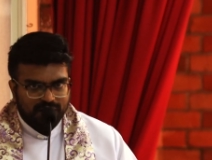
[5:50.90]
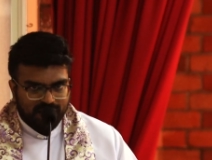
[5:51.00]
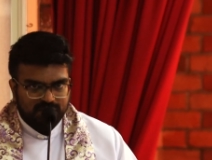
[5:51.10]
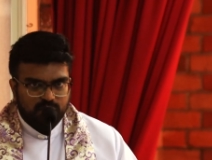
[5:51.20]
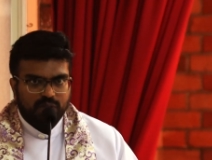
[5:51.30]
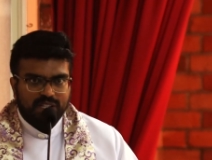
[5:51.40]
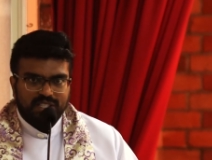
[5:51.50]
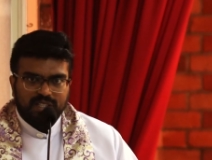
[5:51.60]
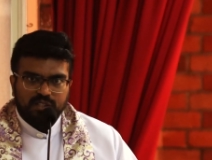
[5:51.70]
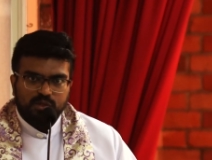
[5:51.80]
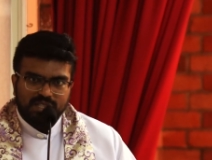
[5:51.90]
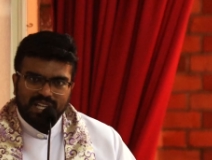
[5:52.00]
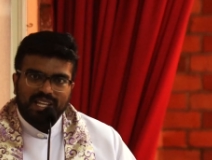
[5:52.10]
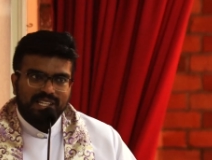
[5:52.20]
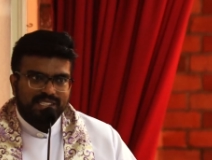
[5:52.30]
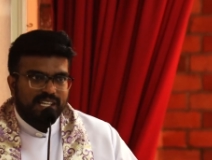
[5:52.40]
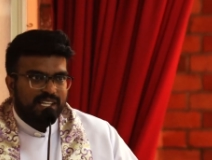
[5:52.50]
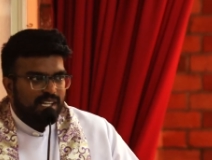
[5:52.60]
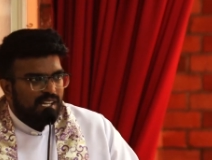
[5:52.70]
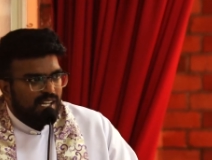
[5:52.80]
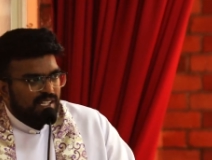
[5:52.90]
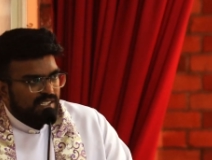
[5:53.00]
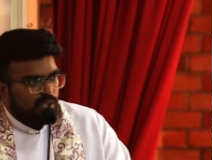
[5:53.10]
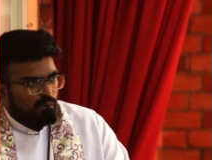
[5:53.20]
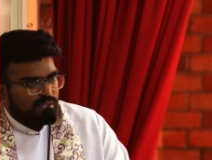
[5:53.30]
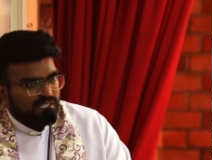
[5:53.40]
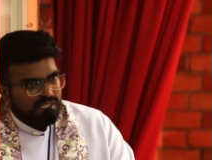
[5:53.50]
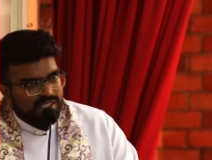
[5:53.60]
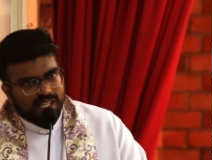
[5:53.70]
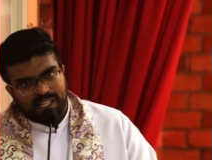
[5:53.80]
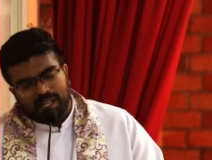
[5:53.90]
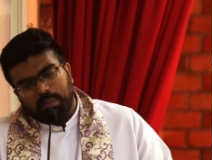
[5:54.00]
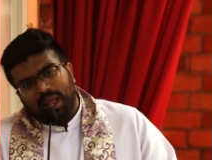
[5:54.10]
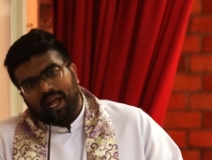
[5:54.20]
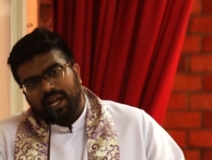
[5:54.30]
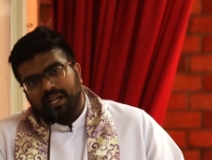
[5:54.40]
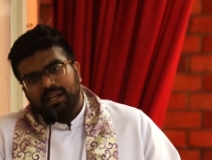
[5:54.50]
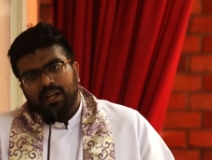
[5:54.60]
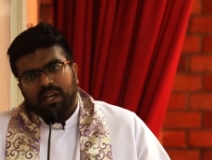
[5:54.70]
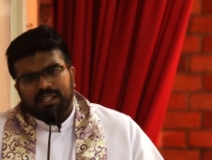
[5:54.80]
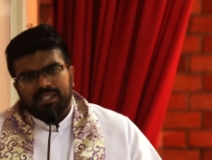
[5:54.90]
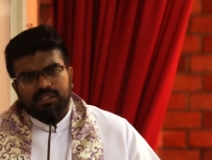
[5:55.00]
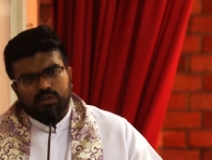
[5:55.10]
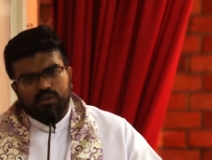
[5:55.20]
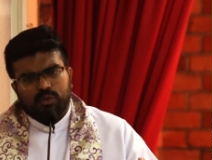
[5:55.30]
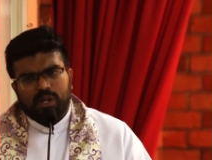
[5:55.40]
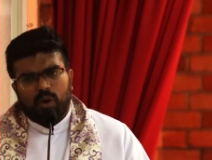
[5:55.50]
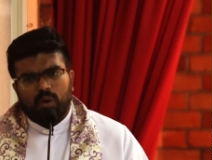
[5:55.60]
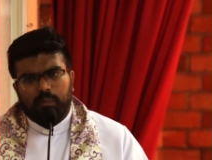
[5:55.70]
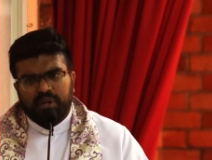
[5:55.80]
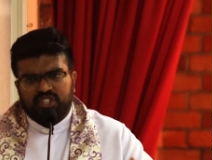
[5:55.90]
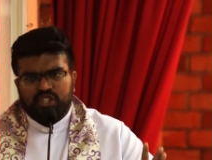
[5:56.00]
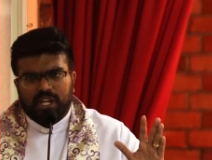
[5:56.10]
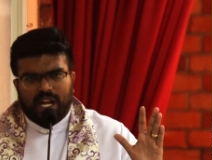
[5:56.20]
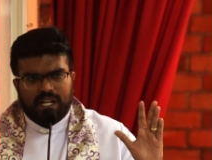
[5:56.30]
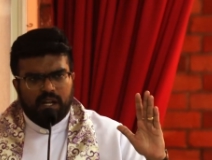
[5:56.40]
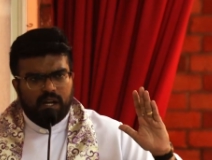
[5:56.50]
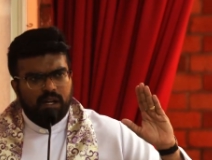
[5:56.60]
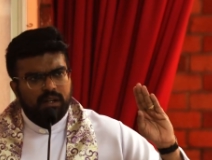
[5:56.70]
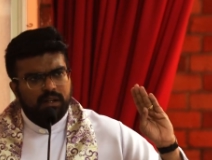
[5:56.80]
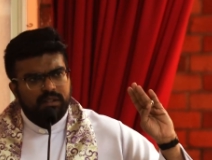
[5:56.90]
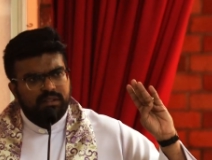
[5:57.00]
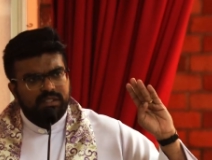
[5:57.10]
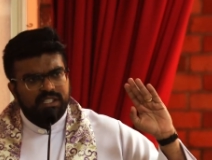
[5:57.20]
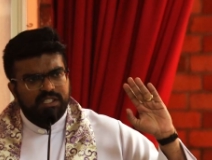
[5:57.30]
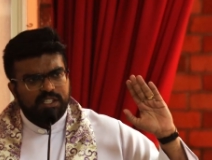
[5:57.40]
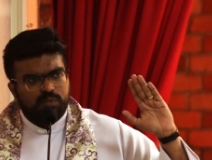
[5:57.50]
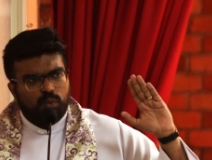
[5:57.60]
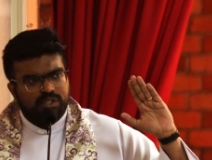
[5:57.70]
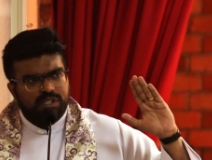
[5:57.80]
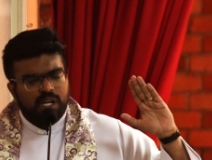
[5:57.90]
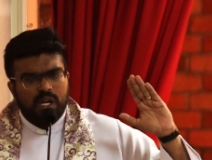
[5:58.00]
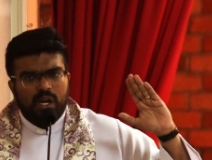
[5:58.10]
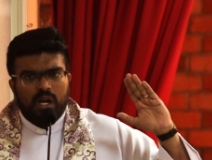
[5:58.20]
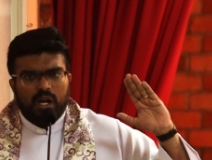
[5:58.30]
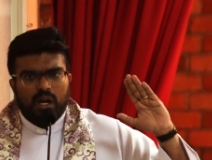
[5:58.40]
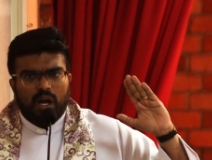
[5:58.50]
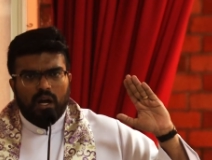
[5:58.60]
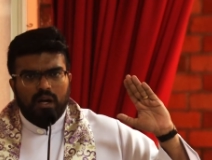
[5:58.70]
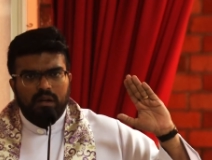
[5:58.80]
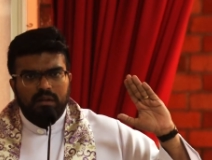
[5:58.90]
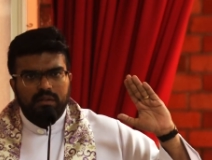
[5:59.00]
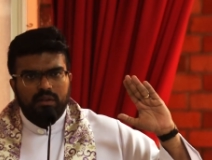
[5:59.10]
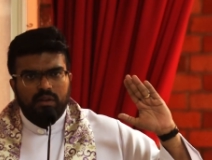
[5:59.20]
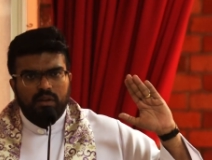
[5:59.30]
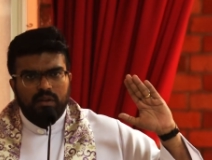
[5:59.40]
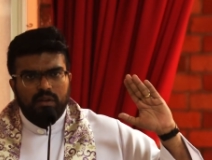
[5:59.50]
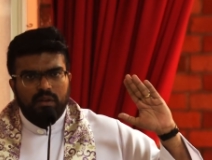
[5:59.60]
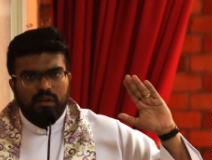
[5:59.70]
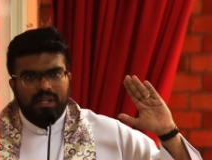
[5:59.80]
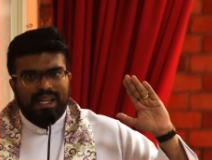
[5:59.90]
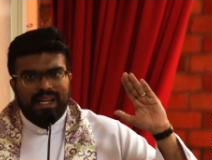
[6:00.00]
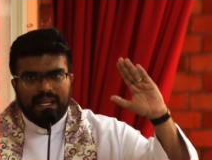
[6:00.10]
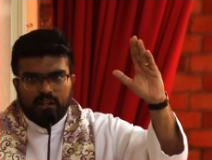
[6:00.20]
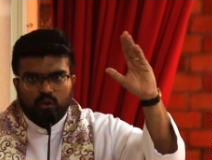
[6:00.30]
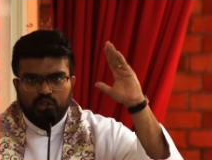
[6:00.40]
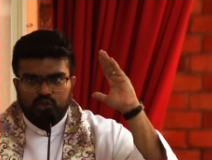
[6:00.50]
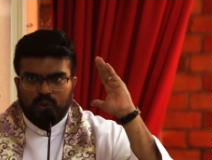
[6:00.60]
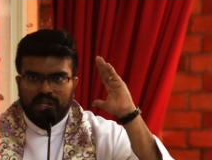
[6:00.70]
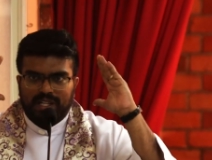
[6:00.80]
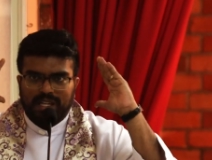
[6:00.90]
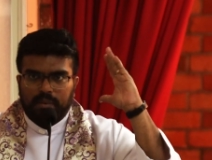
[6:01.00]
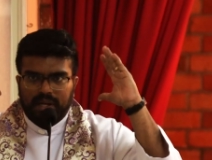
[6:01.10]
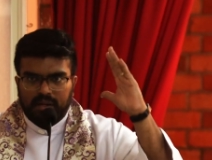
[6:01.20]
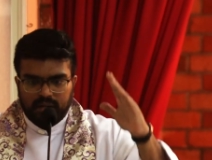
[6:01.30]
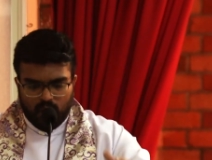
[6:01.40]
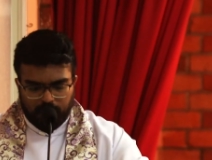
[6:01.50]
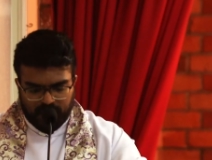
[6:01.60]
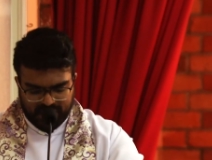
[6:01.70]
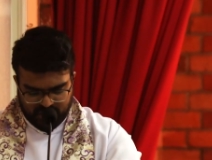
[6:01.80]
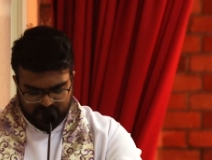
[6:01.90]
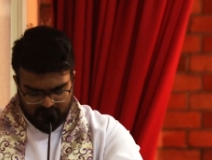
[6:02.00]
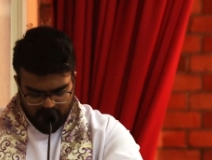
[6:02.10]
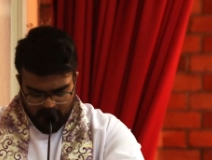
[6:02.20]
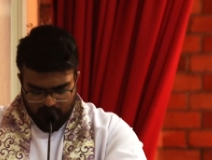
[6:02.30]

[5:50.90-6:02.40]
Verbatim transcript: They saw that Jesus was healing the sick. They saw Jesus healing the blind. Jesus was doing all, preaching and uh, Jesus was uh, healing those who were demon oppressed.